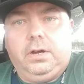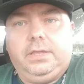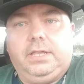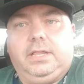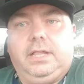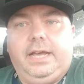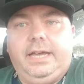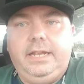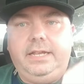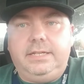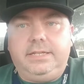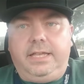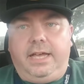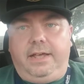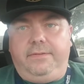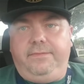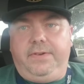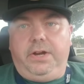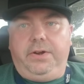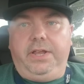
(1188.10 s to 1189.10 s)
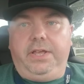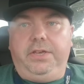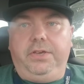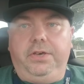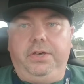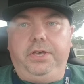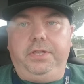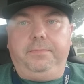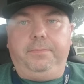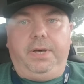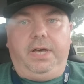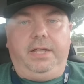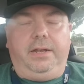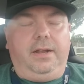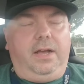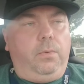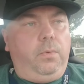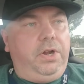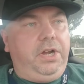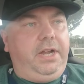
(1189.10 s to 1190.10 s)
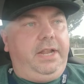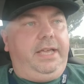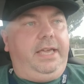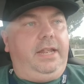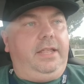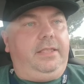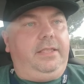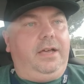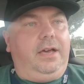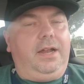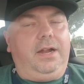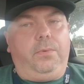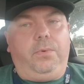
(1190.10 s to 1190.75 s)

The lighting's not very good, but I wanted to get it done.